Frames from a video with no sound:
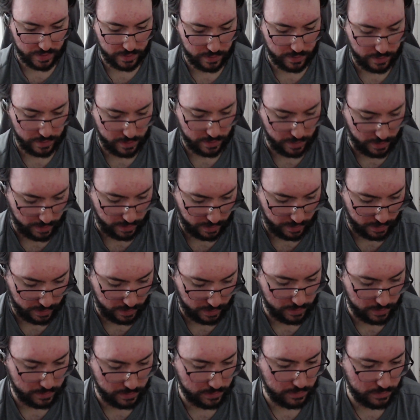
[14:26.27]

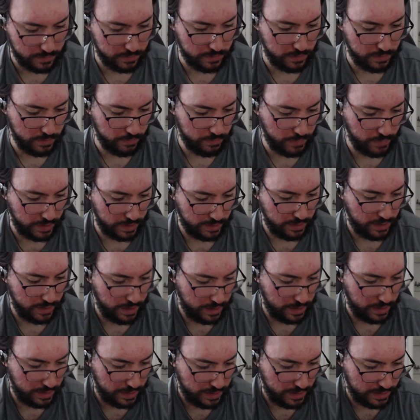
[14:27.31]
But at
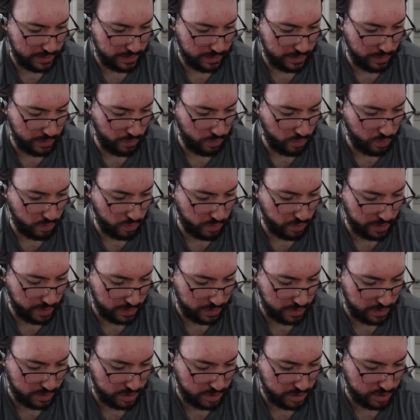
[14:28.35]
least the
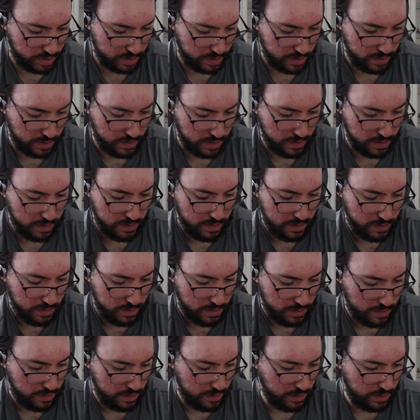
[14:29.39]
orange,
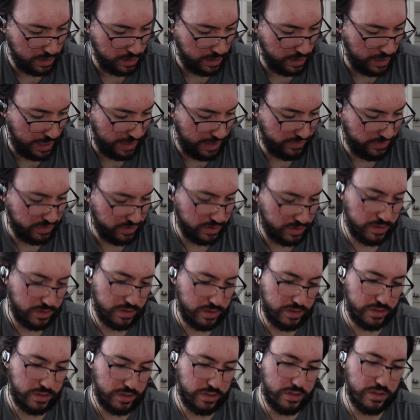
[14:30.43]
the
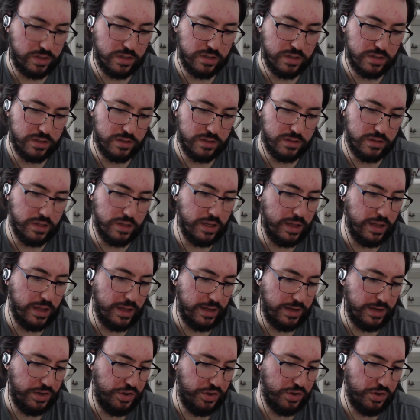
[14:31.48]
lavender,
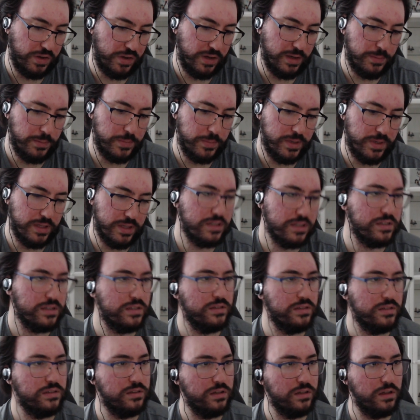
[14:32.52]
and the eucalyptus
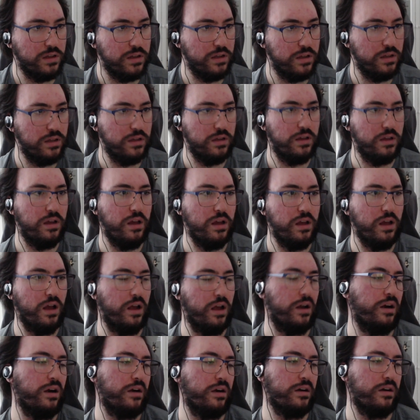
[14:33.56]

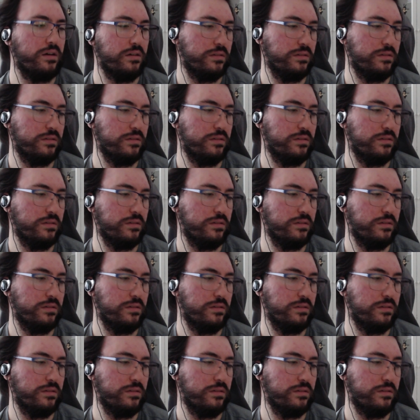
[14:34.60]
are